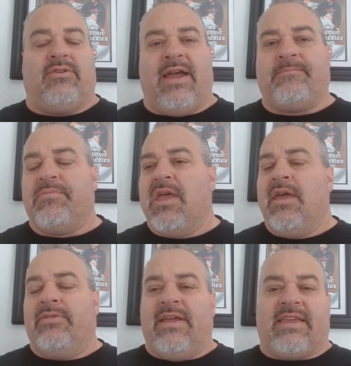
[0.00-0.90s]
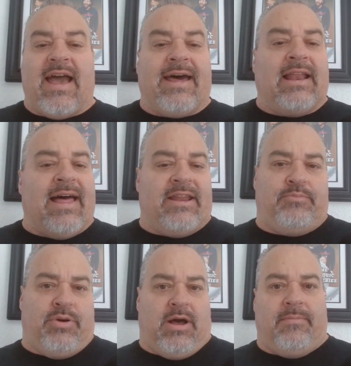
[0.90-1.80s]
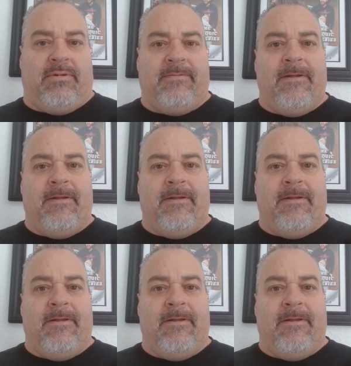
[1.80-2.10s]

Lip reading: right? That got a lot of pub.